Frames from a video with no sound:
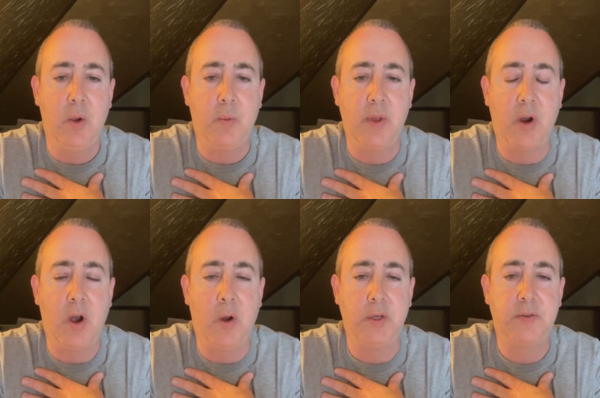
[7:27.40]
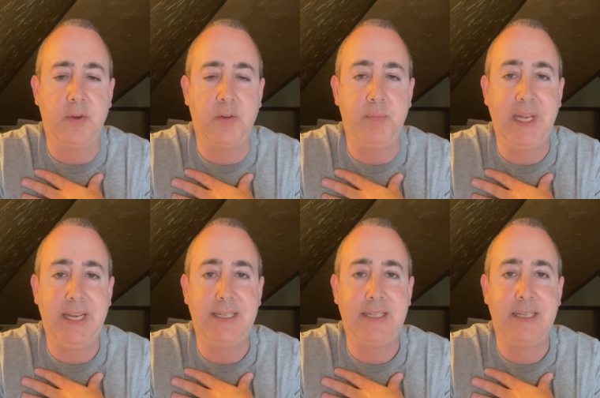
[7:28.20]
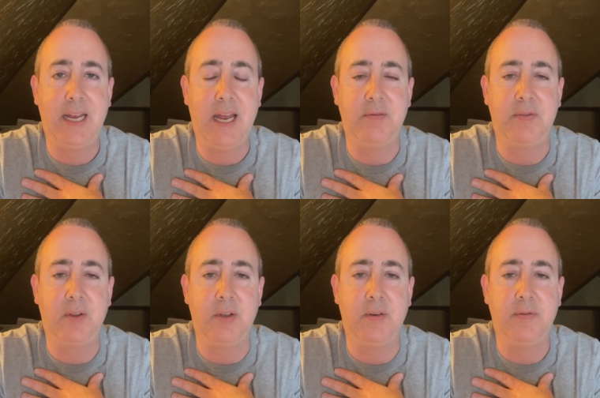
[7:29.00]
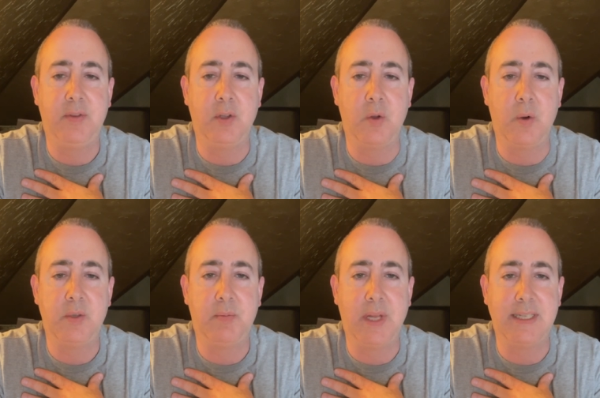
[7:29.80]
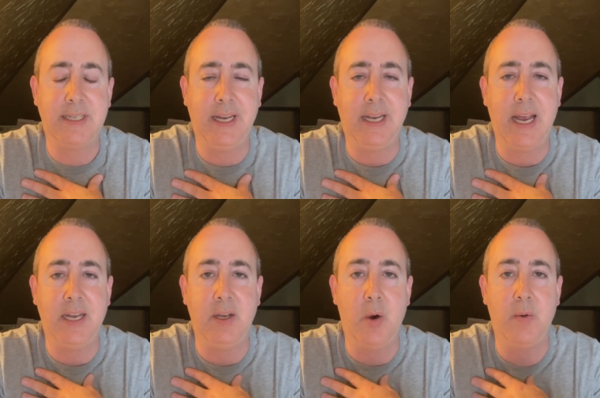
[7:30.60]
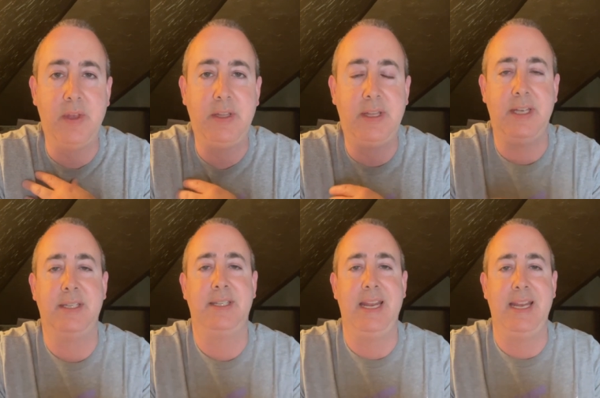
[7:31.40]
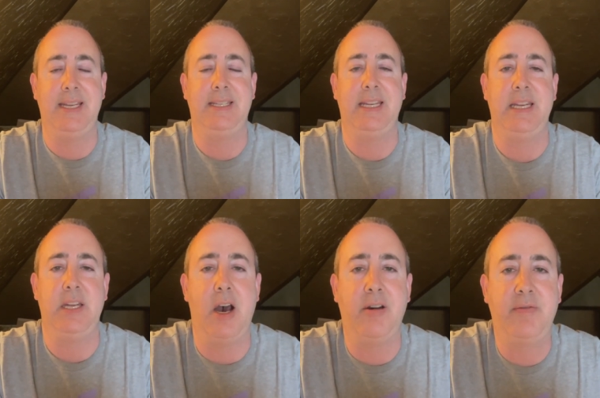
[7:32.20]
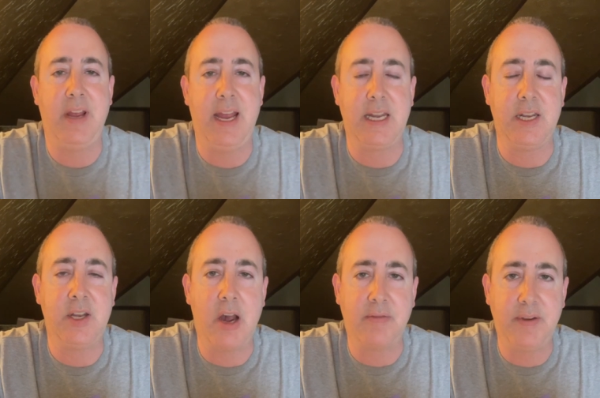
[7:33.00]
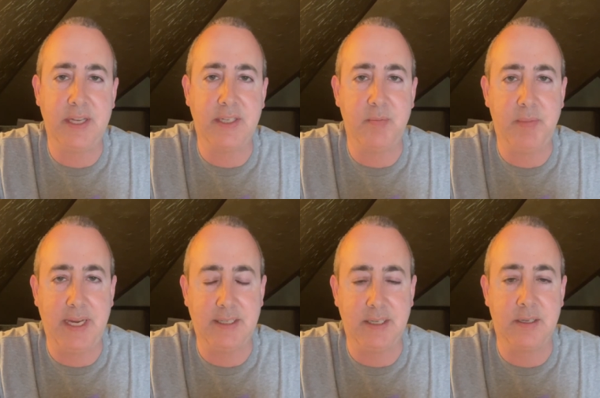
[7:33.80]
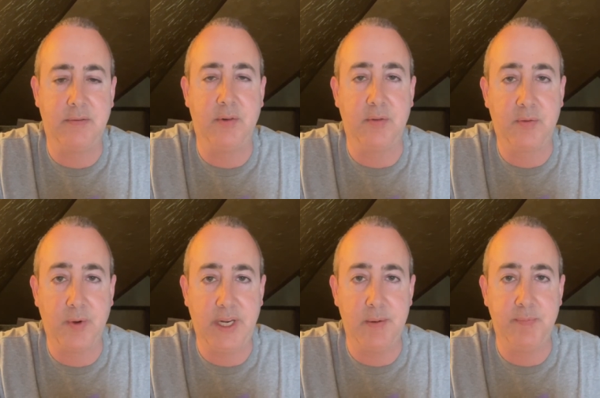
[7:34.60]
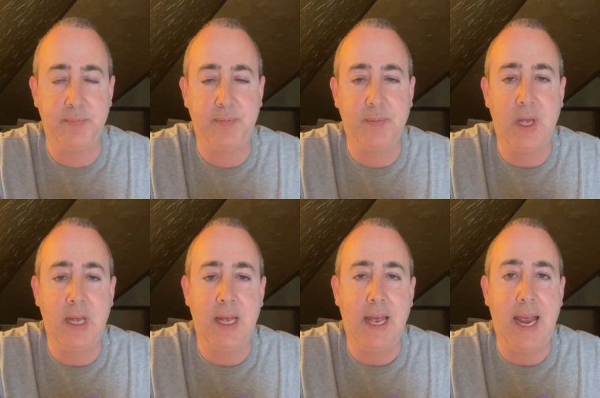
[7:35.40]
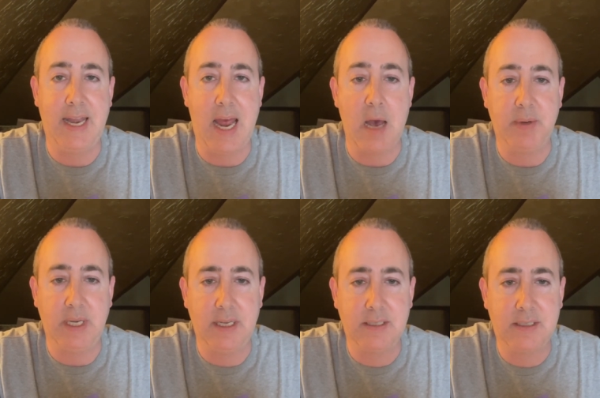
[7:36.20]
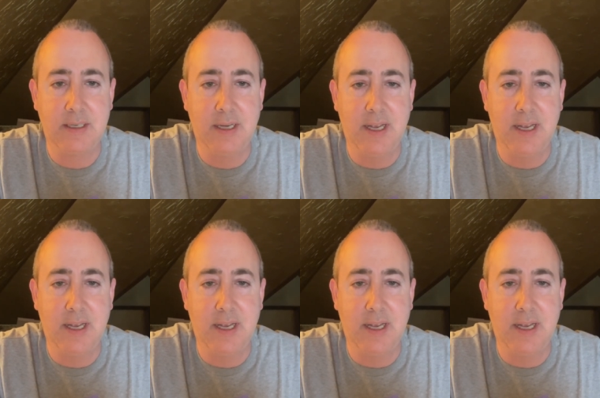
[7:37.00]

with our hearts full of peace and full of the Lord's blessing, and know that this is enough, and enough is the basis for freedom and happiness.